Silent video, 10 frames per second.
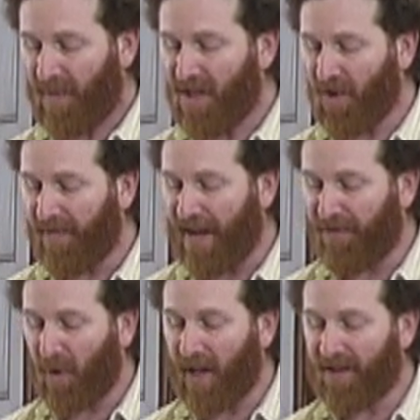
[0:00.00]
So of that
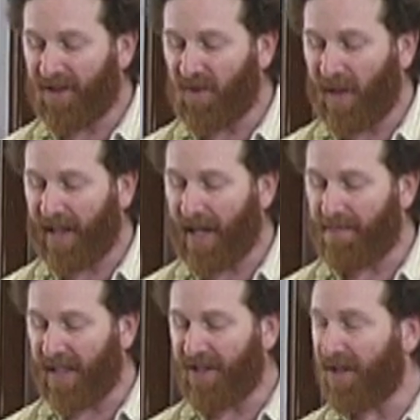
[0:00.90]
429
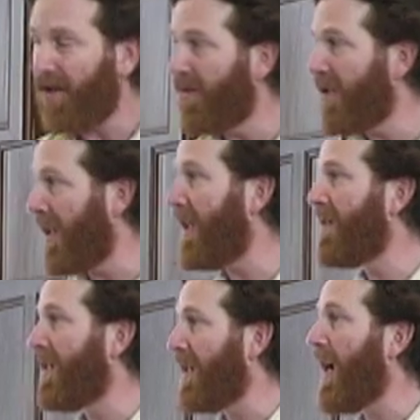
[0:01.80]
BTUs that
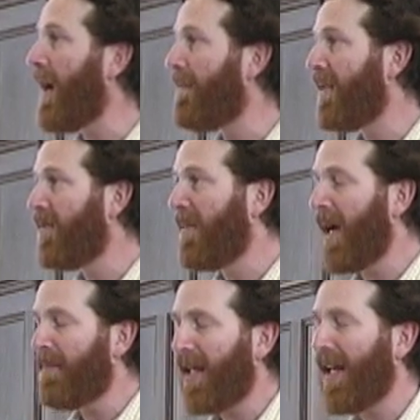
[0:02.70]
hits the top,
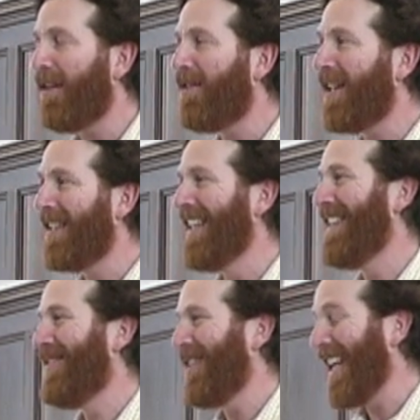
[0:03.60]
remind me again if
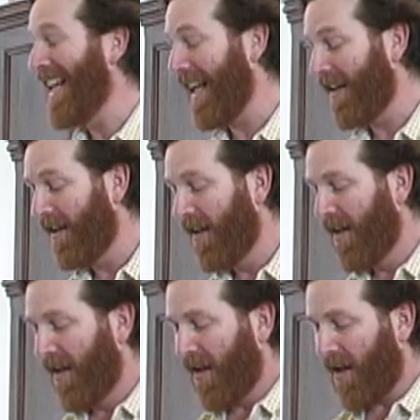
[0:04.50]
I forget again,
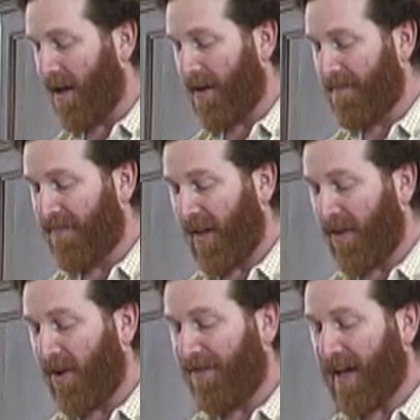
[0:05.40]

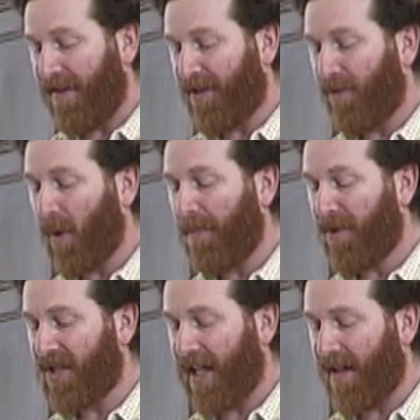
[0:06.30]
35 to
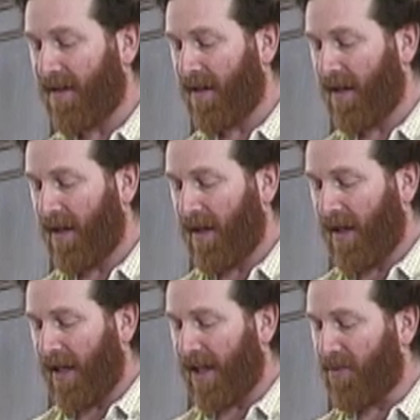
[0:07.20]
40%
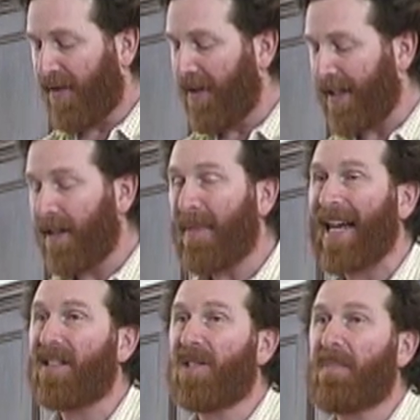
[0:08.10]
is reflected
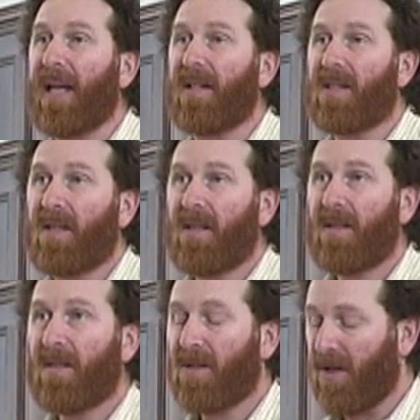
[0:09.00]
back to space.
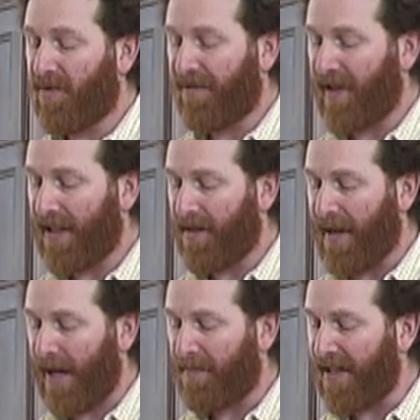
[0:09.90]
So it's reflected
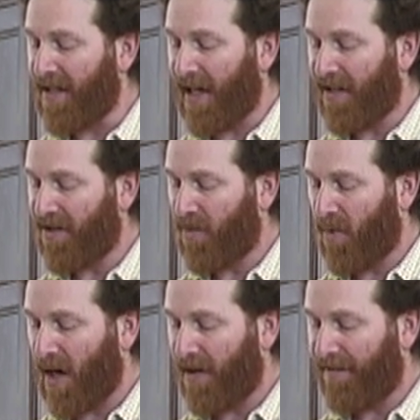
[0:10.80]
back by dust,
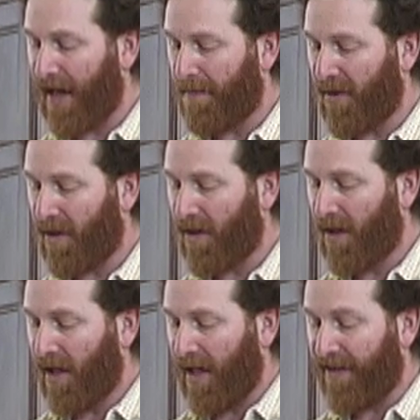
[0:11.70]
water vapor,
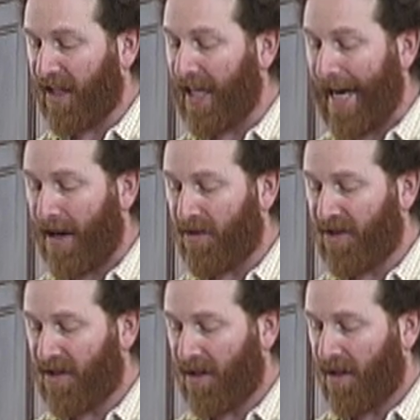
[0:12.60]
in the clouds.